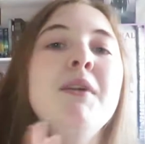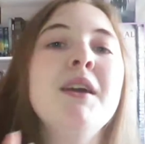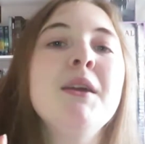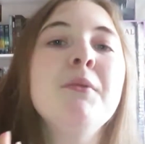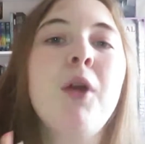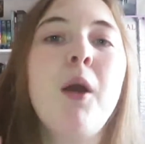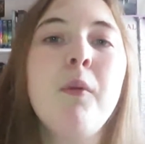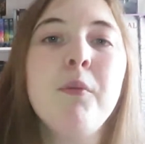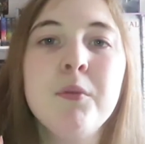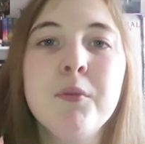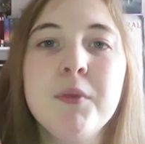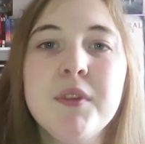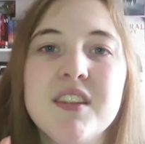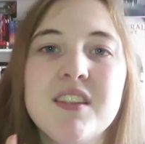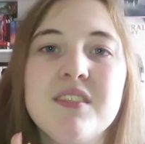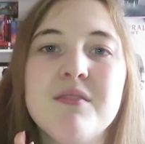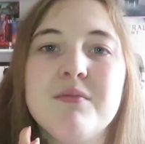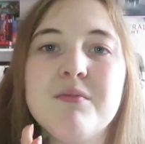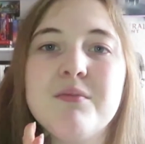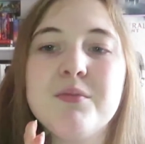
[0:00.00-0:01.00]
main problem was
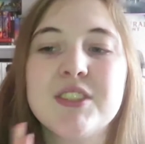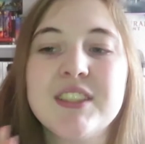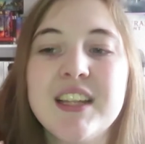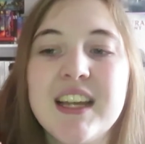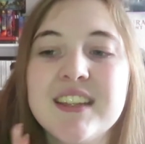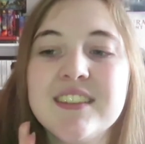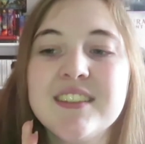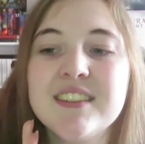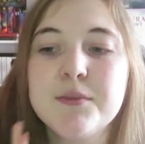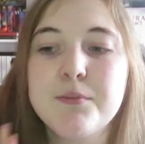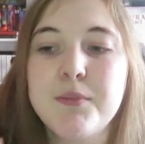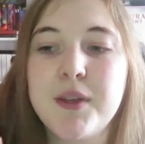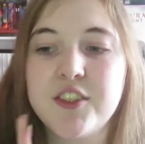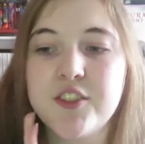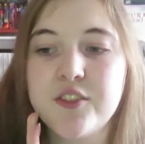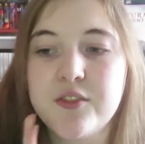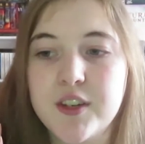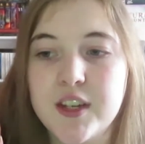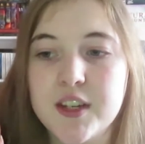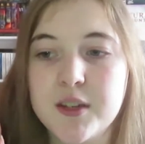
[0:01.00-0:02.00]
the protagonist's
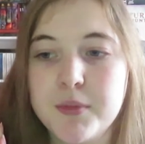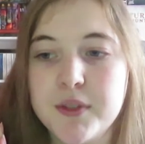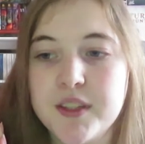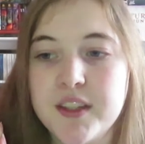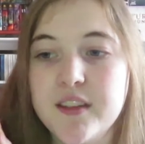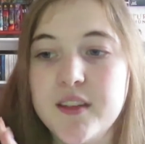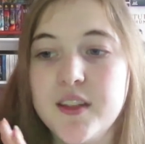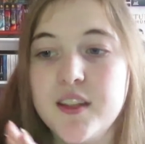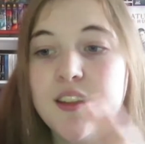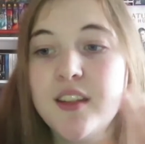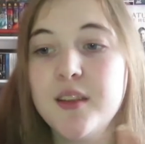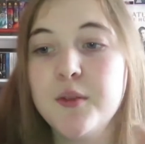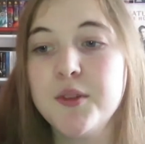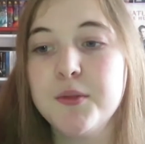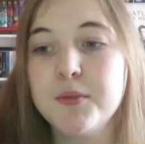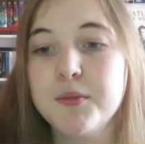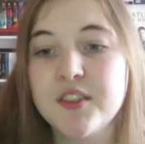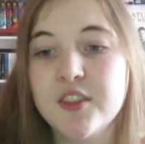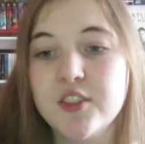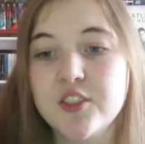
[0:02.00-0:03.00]
best friend, because he
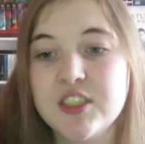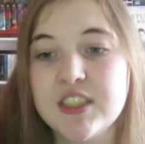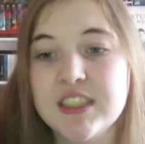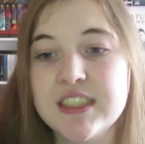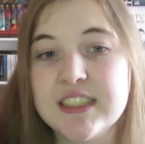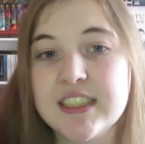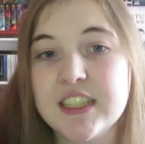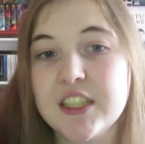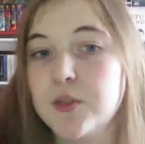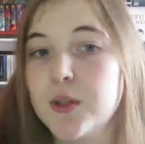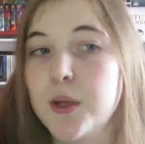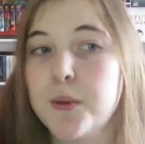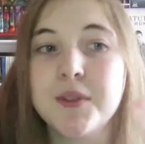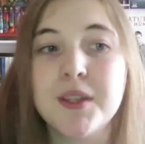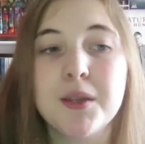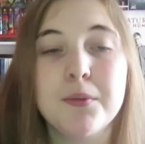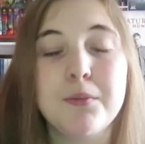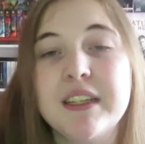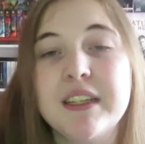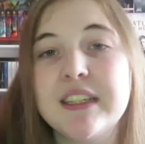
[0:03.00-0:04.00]
was misogynistic, wrapped
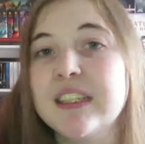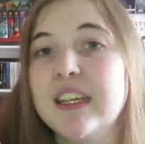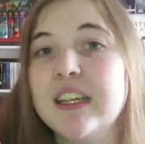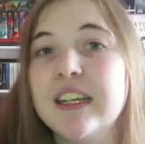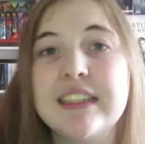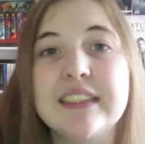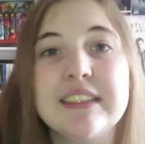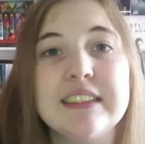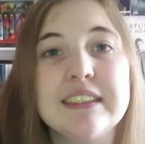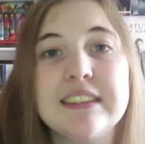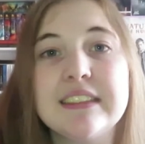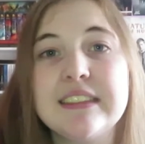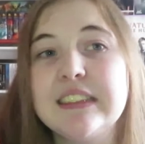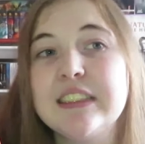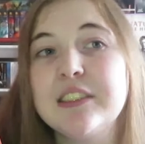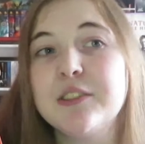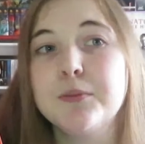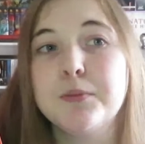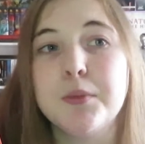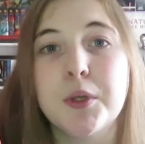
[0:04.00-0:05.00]
a tight
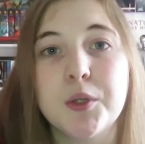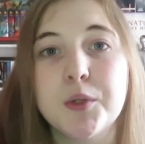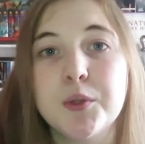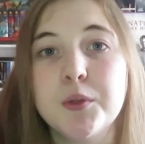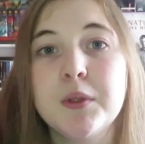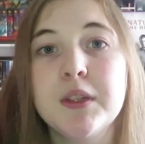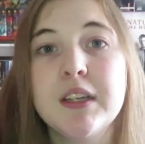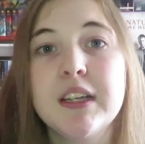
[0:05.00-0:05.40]
little bow.